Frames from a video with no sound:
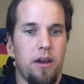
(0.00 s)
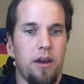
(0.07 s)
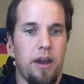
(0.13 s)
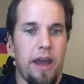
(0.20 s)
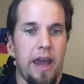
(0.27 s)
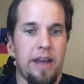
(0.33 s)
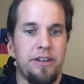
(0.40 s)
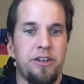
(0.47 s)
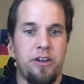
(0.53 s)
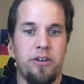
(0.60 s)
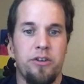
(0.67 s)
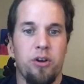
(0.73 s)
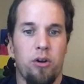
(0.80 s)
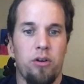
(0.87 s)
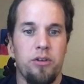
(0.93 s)
Enter your
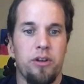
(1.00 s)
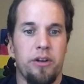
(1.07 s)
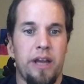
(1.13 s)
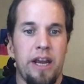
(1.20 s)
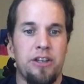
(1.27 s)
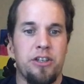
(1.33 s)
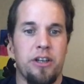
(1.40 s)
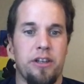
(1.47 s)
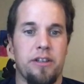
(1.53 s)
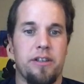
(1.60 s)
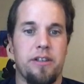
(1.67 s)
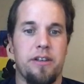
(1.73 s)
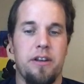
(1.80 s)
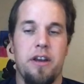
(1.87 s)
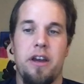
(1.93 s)
total
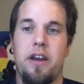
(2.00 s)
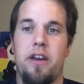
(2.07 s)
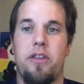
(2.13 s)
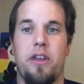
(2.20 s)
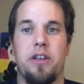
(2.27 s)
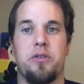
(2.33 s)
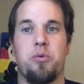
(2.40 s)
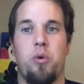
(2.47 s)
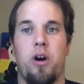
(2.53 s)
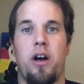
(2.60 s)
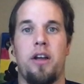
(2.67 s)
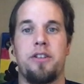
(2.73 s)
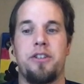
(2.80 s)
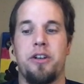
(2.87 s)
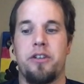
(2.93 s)
donations. This
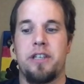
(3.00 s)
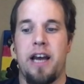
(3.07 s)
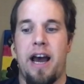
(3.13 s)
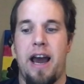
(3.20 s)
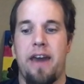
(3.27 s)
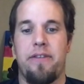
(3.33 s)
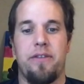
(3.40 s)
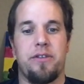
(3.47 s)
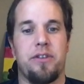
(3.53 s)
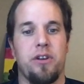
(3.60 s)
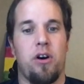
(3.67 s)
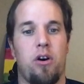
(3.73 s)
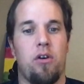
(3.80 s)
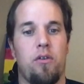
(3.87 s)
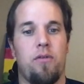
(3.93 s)
was your tithe.
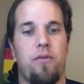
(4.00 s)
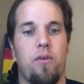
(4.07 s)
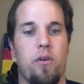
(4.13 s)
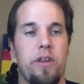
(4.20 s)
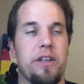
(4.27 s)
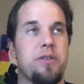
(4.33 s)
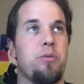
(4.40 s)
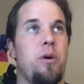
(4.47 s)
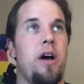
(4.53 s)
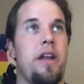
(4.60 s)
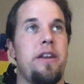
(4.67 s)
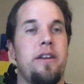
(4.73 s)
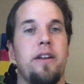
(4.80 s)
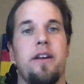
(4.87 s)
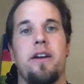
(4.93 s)
So for this one,